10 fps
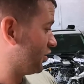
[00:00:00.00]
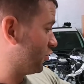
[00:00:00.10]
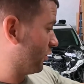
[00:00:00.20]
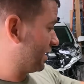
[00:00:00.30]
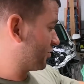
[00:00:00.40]

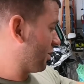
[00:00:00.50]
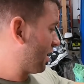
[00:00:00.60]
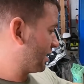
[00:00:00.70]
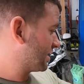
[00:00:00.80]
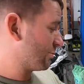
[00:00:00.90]
Julian's
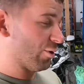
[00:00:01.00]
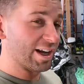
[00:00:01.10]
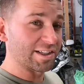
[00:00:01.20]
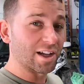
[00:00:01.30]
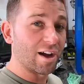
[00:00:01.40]
rocking some
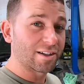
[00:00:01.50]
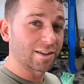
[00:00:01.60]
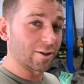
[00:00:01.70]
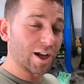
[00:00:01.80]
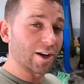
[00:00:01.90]
white
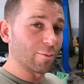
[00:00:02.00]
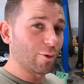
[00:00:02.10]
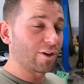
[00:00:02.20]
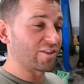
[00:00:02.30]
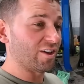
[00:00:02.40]
socks. They're not
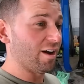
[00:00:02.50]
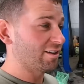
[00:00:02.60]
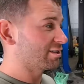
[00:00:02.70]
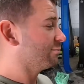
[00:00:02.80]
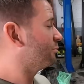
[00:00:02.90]
Nobori socks,